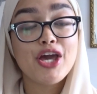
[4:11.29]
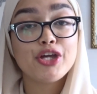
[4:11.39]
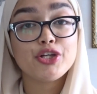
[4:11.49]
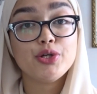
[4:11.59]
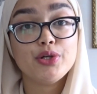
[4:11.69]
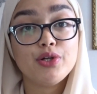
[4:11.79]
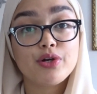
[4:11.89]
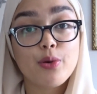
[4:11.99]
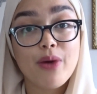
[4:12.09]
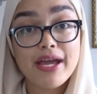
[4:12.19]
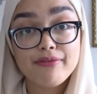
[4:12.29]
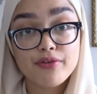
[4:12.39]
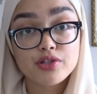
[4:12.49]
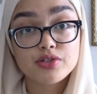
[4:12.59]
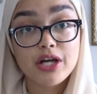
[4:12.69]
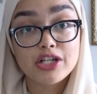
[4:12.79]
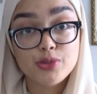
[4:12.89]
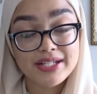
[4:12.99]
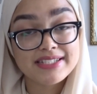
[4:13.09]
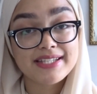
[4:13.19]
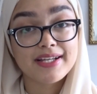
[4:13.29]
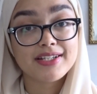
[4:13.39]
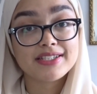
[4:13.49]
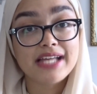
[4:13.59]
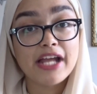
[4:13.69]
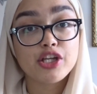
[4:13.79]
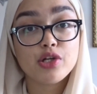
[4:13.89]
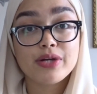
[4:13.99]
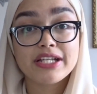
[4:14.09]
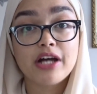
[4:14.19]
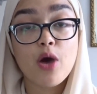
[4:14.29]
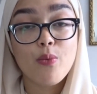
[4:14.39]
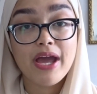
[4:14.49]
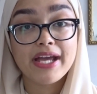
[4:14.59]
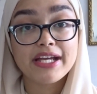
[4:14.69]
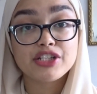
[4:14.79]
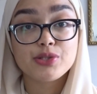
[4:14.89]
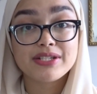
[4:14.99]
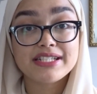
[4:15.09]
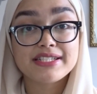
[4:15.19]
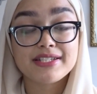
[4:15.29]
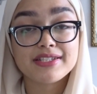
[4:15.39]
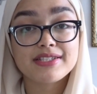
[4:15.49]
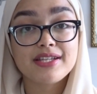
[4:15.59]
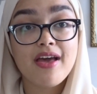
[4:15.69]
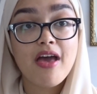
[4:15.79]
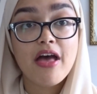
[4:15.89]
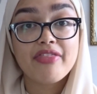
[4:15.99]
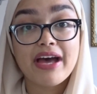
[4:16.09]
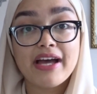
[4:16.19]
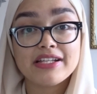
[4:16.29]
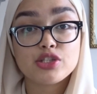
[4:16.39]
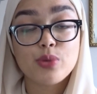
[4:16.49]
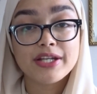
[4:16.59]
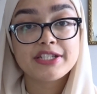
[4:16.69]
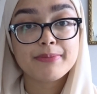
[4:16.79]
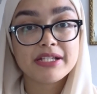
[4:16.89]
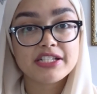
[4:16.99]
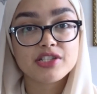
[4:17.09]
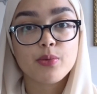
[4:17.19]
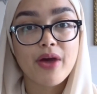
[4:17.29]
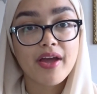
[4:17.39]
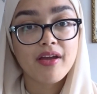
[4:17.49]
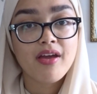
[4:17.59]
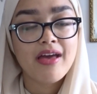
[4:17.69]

you look away for 20 seconds, and you look away into a distance that is 20 meters away.